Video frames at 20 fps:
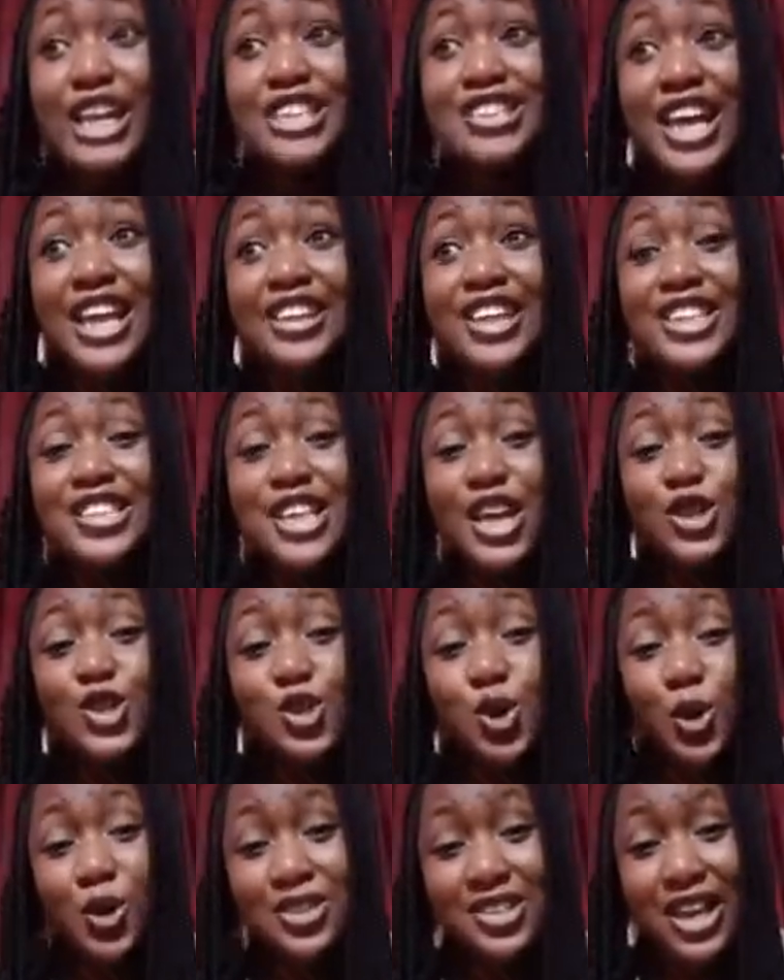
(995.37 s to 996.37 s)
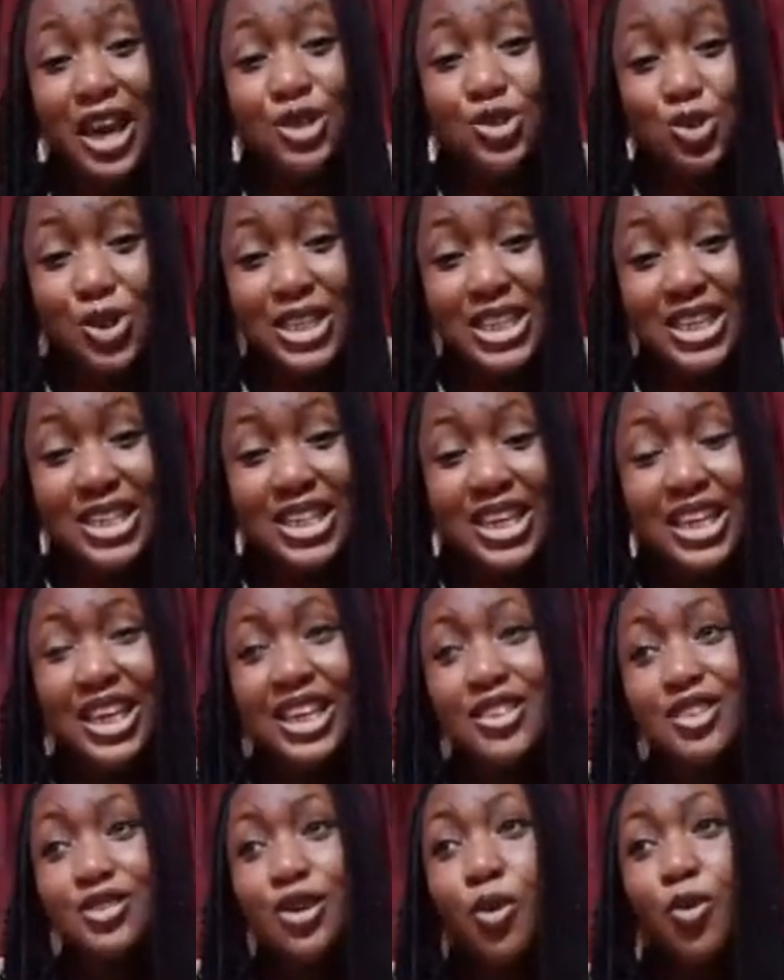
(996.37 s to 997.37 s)
They take turns actually.
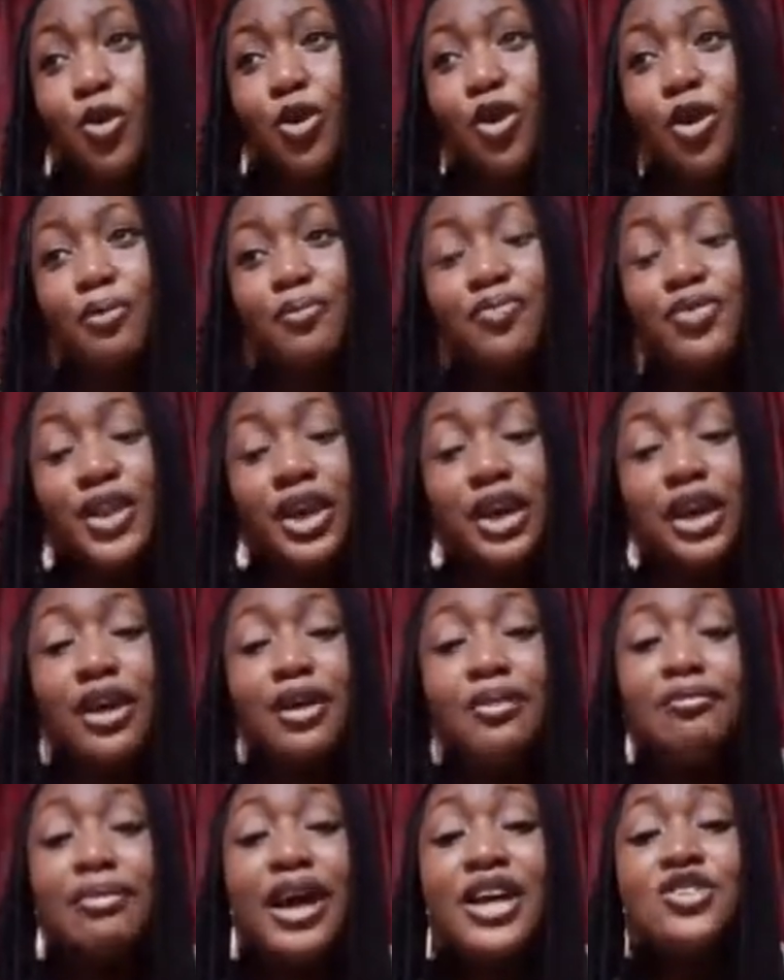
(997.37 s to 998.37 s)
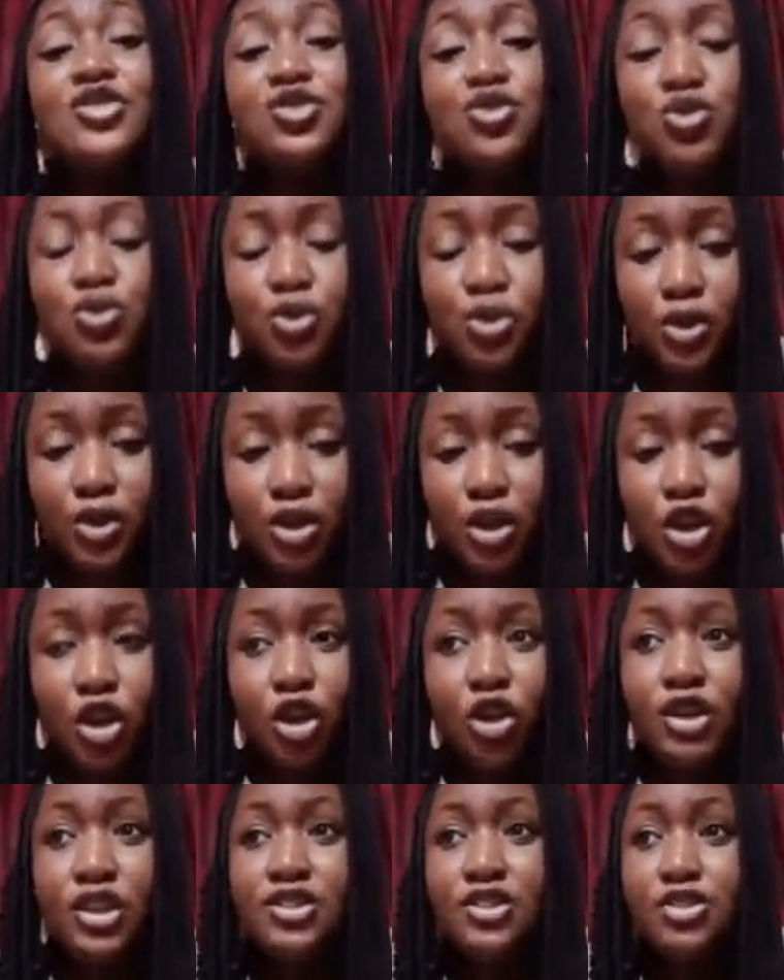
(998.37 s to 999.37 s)
This one will come. My school.
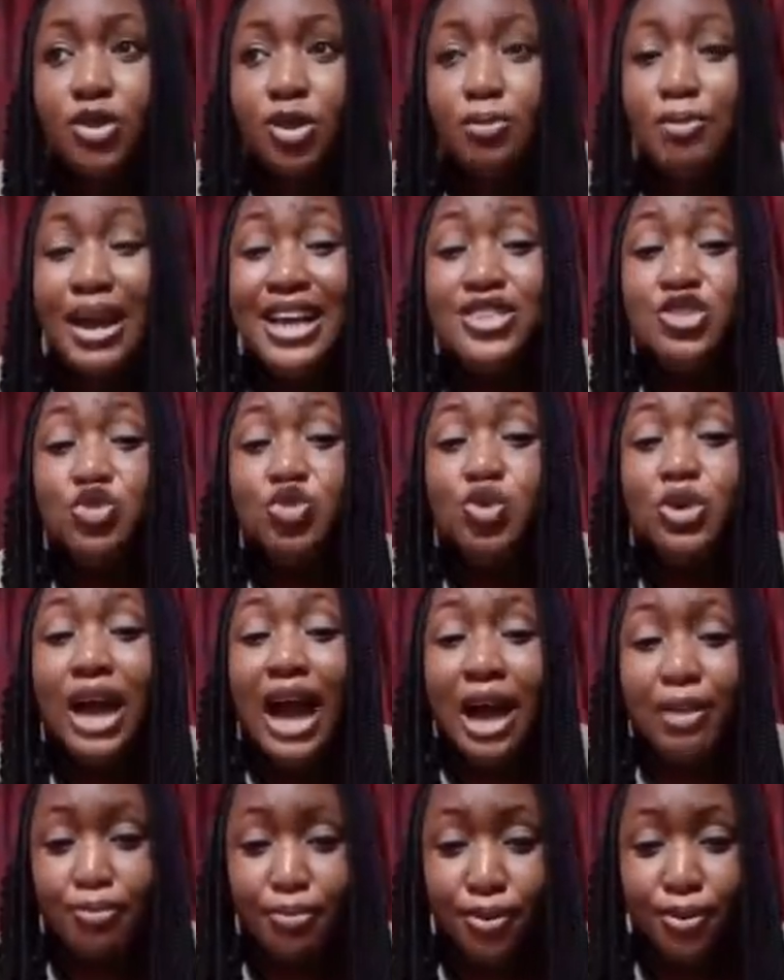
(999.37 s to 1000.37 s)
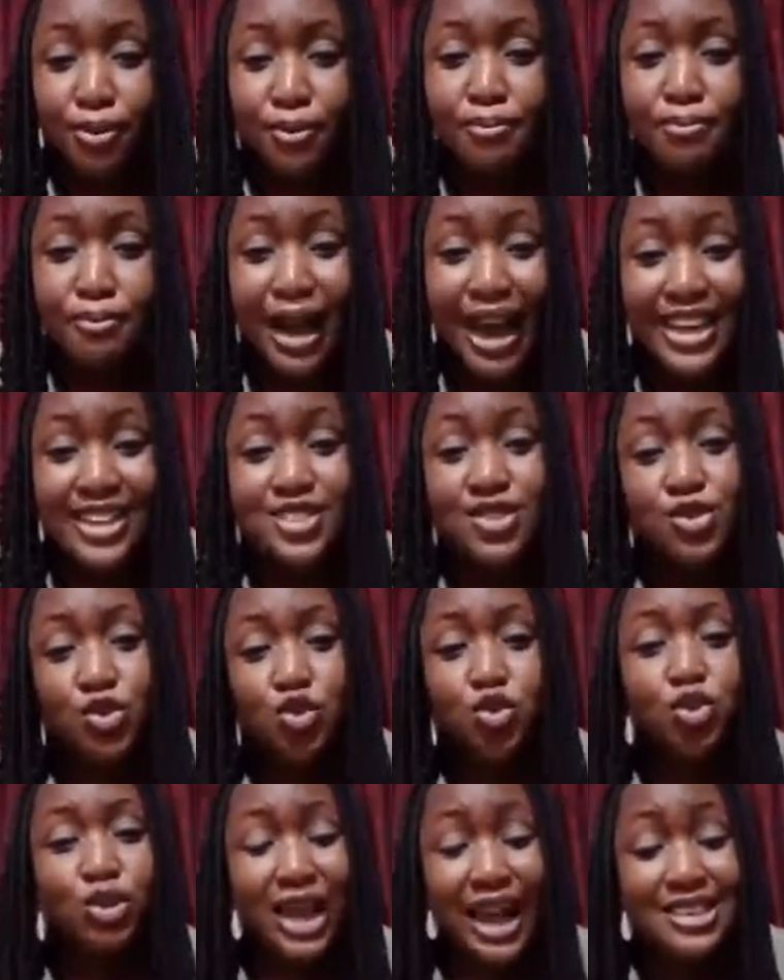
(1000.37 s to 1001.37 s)
It's my school app. My
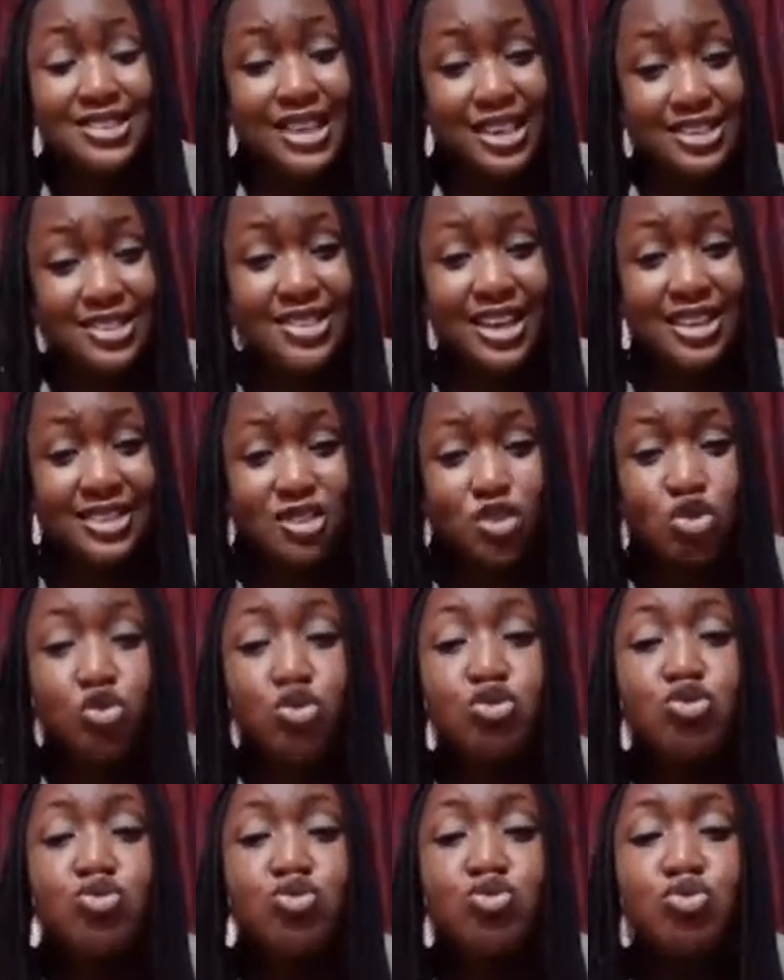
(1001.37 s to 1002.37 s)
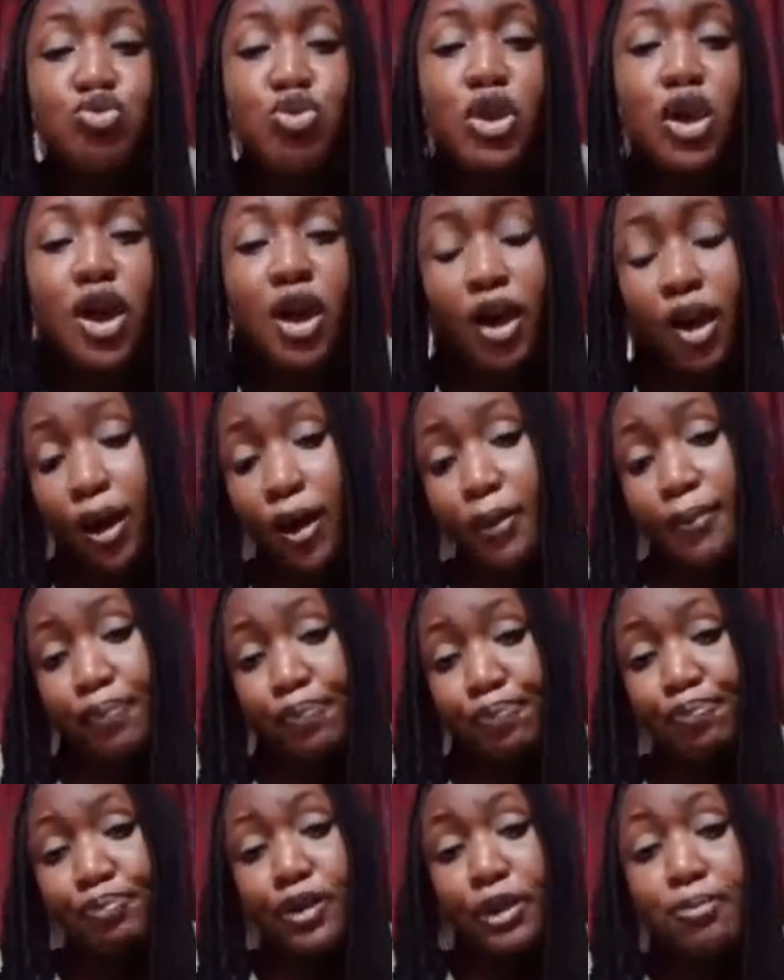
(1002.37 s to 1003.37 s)
school, as I said it. Go to
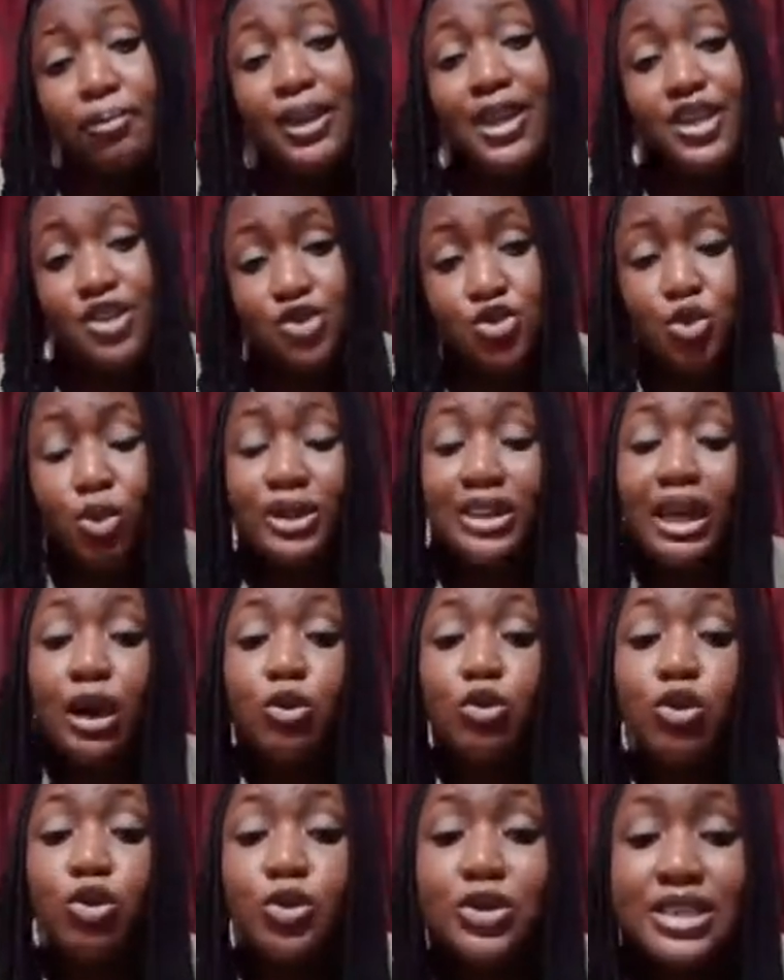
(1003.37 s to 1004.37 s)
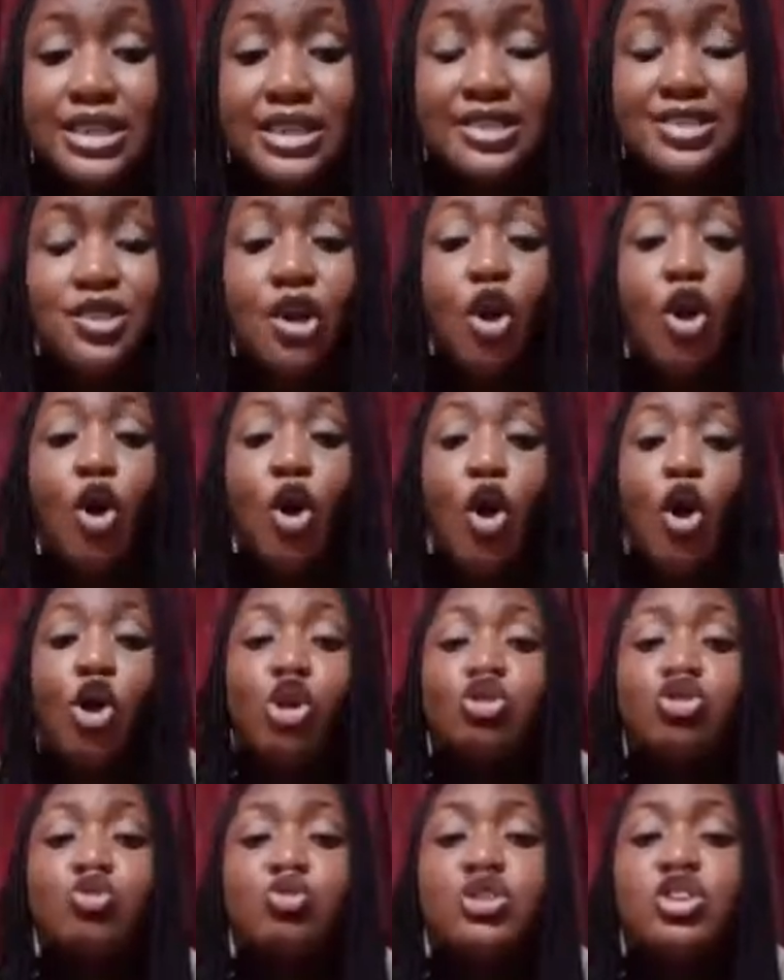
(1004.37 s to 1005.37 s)
Play Store, download it. All
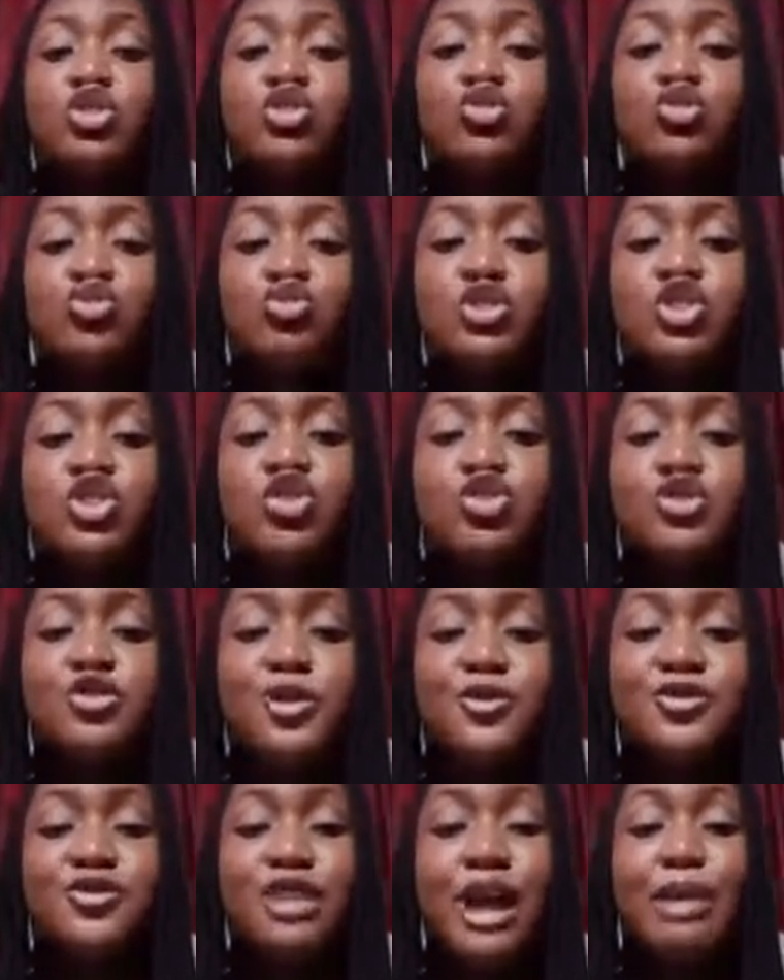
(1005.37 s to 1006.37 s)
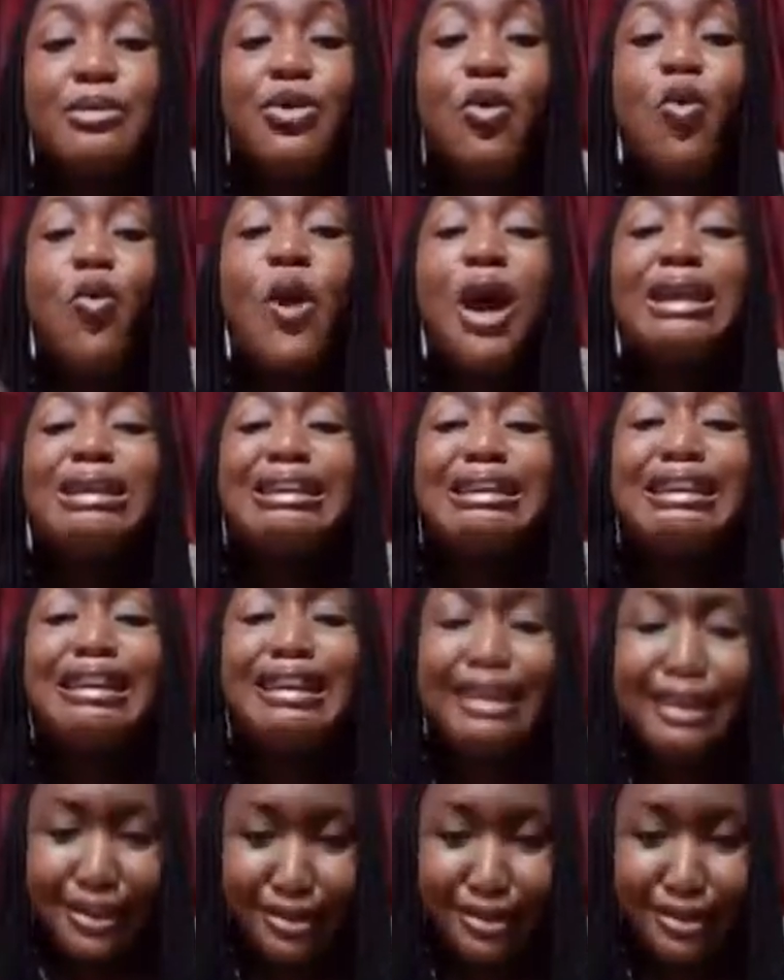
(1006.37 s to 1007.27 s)
you need to do is to subscribe. 1K.